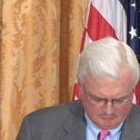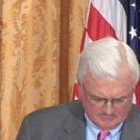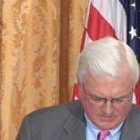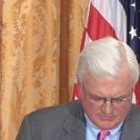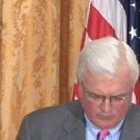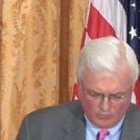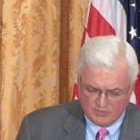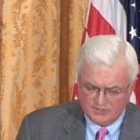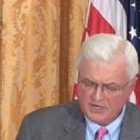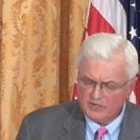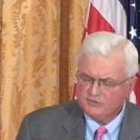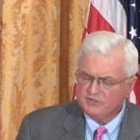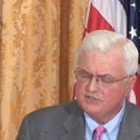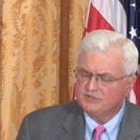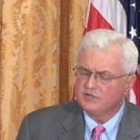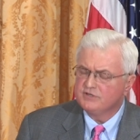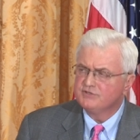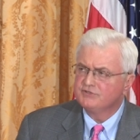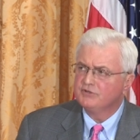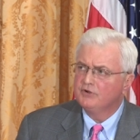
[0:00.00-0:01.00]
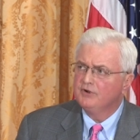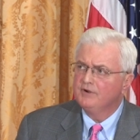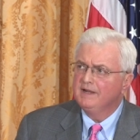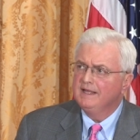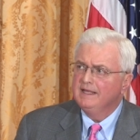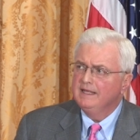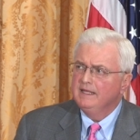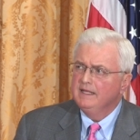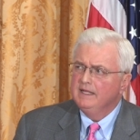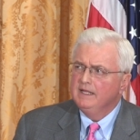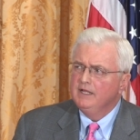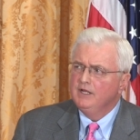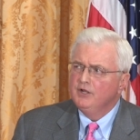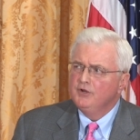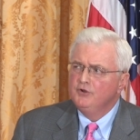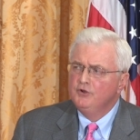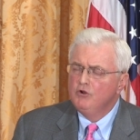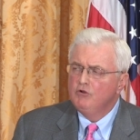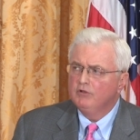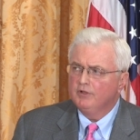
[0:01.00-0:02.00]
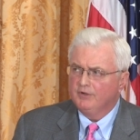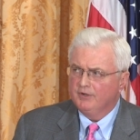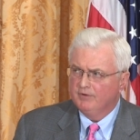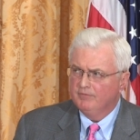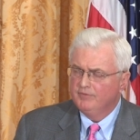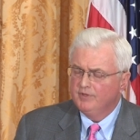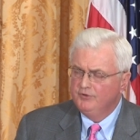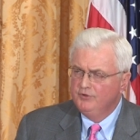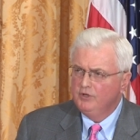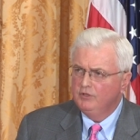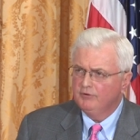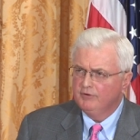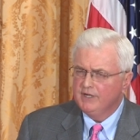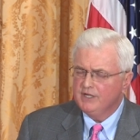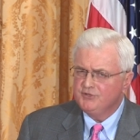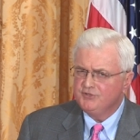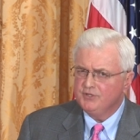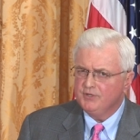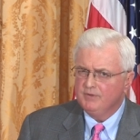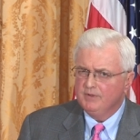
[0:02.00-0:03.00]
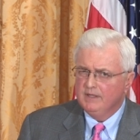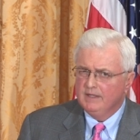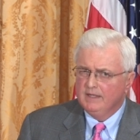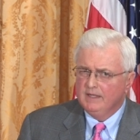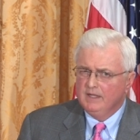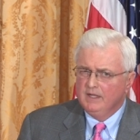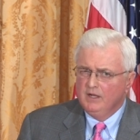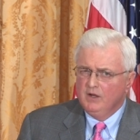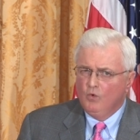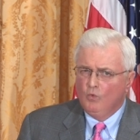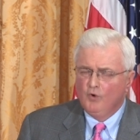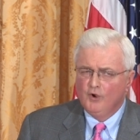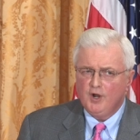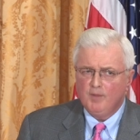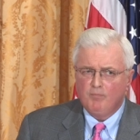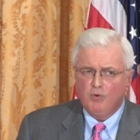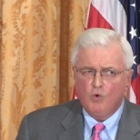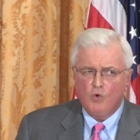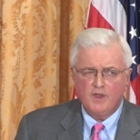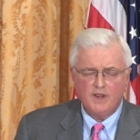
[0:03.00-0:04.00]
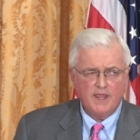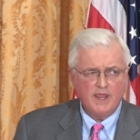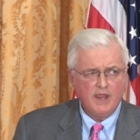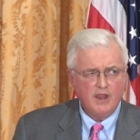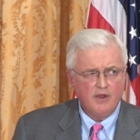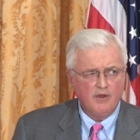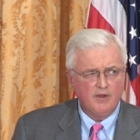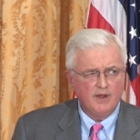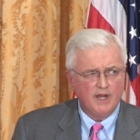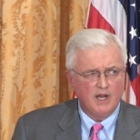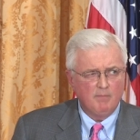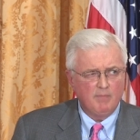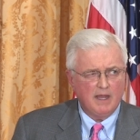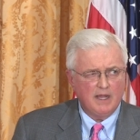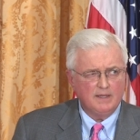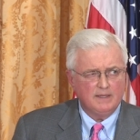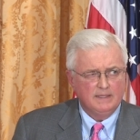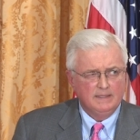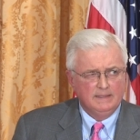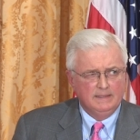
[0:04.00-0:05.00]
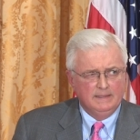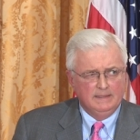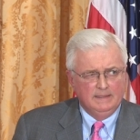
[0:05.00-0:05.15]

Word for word: as far as energy is concerned, nuclear, the nuclear issue. We're at a point here in about